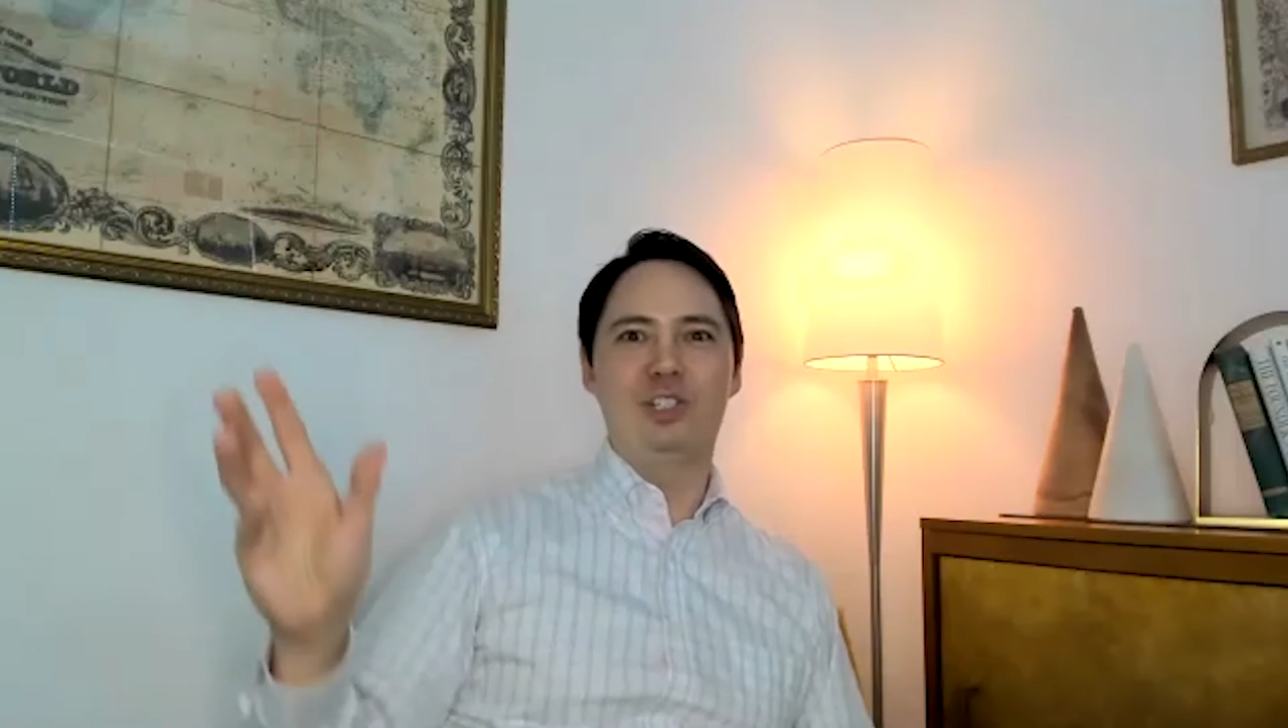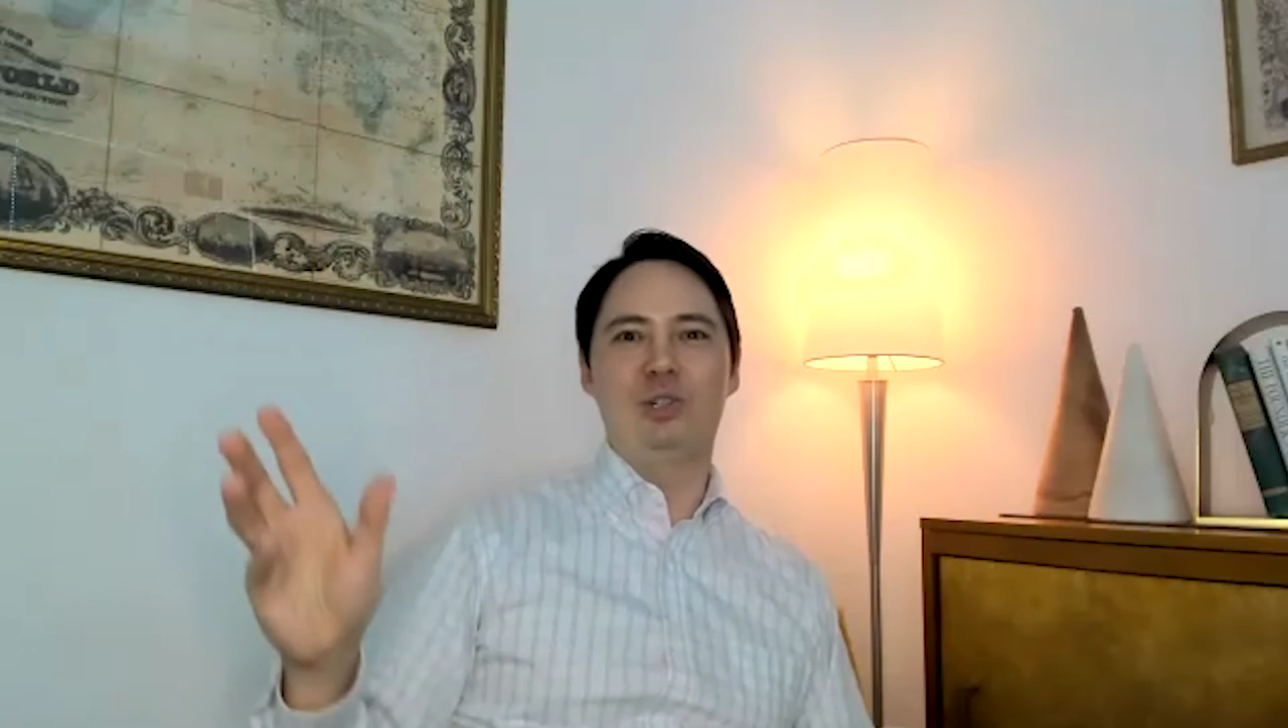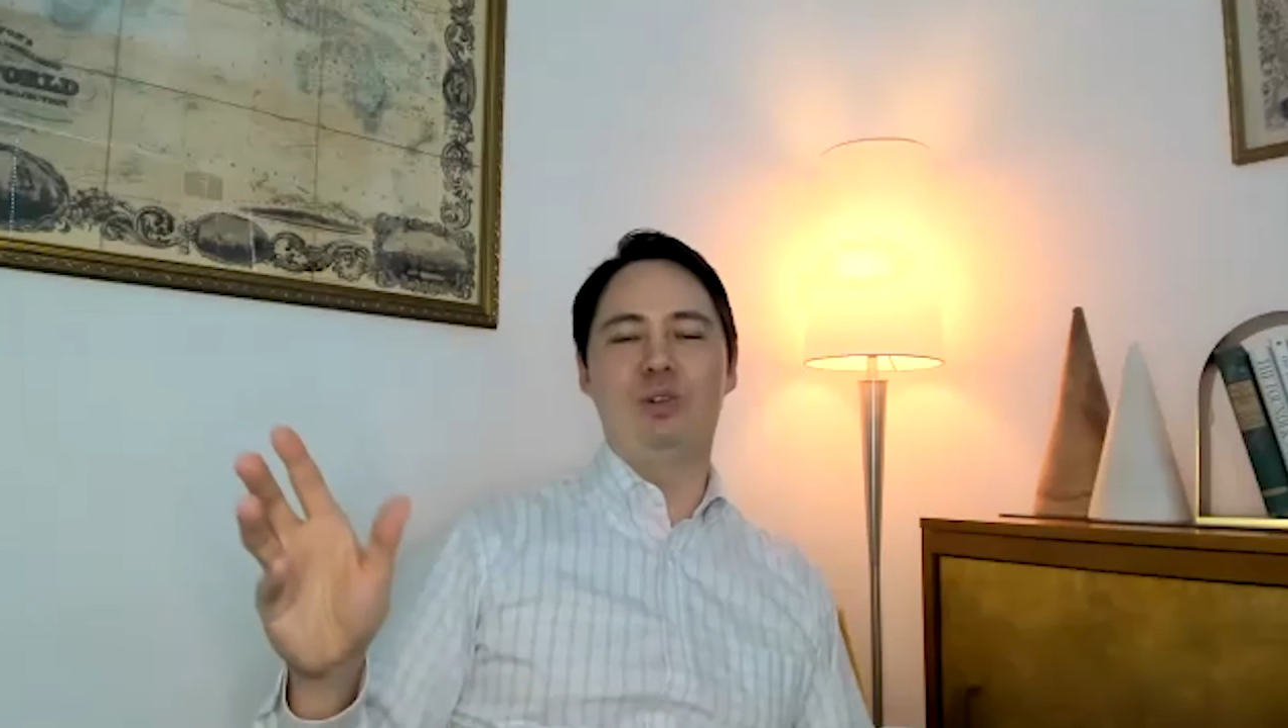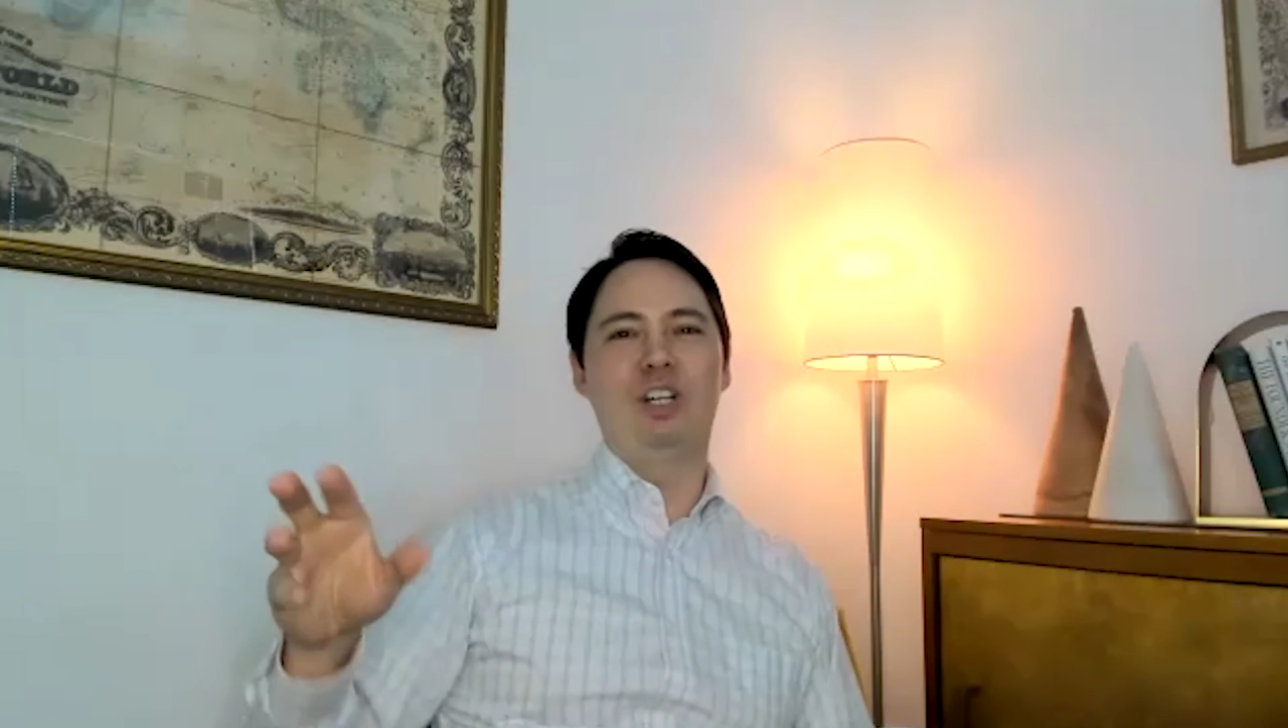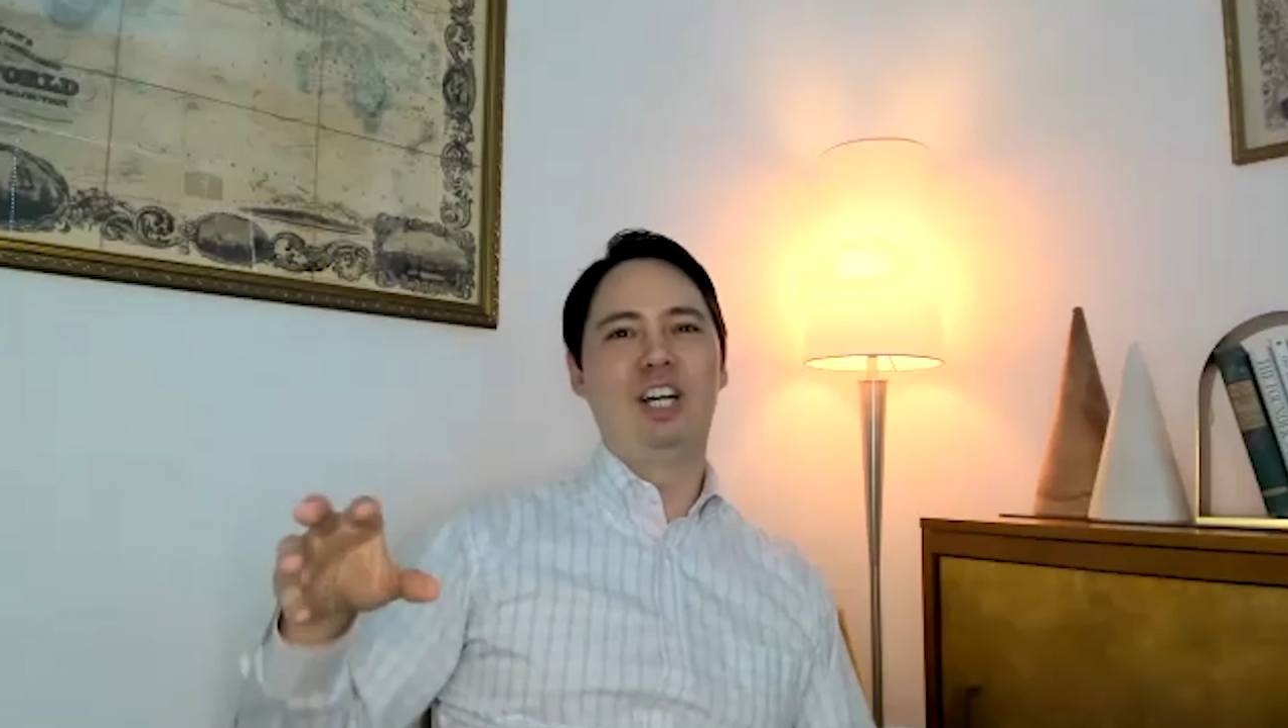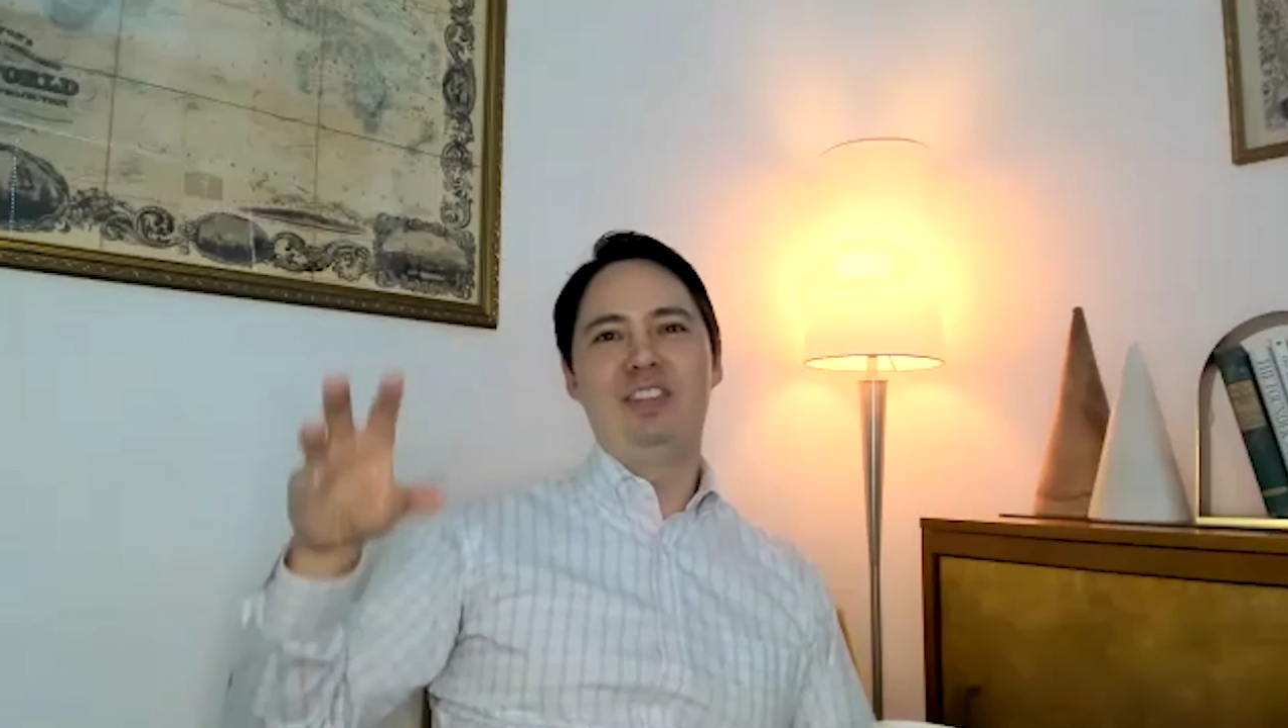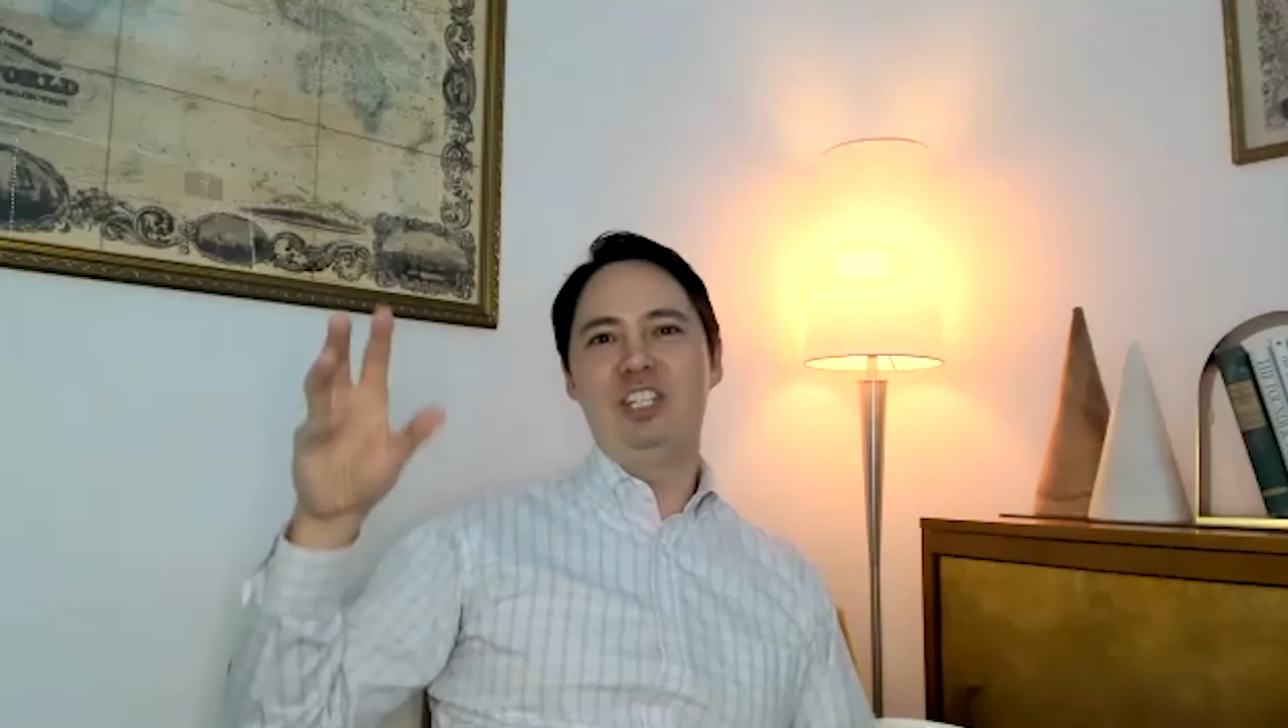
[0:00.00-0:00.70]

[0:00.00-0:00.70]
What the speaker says: or they